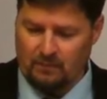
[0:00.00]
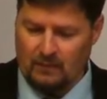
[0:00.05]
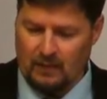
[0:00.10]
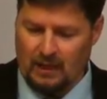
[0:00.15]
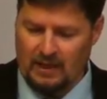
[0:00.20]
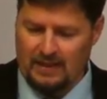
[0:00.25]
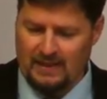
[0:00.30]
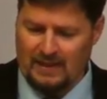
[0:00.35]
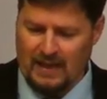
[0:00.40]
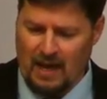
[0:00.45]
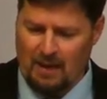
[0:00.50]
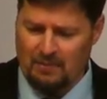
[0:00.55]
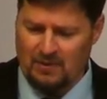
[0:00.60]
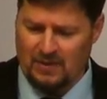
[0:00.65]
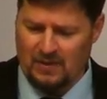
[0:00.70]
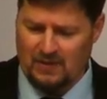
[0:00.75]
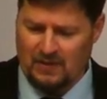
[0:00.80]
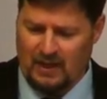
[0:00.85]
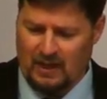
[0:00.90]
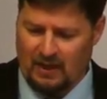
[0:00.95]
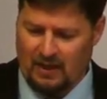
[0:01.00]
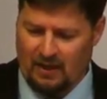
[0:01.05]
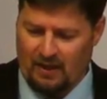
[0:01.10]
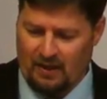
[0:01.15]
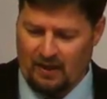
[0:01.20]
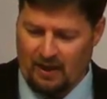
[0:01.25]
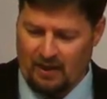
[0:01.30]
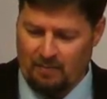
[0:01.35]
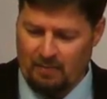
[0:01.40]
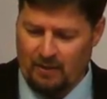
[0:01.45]
And Samson said unto
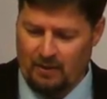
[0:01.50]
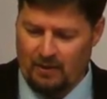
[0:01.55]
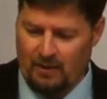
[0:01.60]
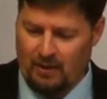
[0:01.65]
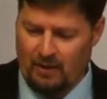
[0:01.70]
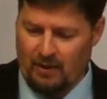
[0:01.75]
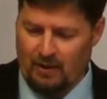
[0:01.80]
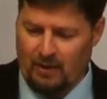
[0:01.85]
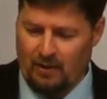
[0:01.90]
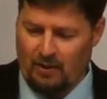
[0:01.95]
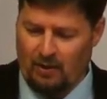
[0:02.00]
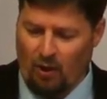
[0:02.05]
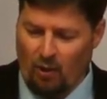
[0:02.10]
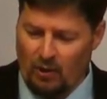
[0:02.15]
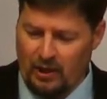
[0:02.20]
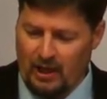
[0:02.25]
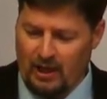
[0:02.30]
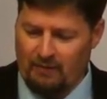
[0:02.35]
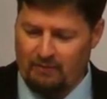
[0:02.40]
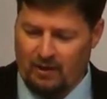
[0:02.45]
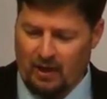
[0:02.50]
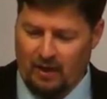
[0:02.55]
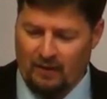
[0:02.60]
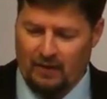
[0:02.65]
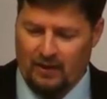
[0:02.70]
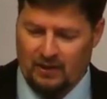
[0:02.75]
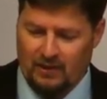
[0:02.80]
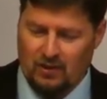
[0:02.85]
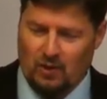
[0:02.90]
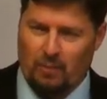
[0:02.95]
them, Though ye have done
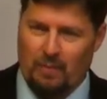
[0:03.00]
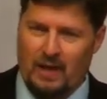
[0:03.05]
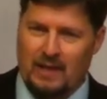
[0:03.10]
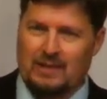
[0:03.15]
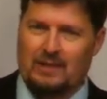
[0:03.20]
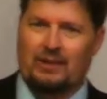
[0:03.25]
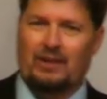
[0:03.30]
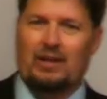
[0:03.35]
this, so basically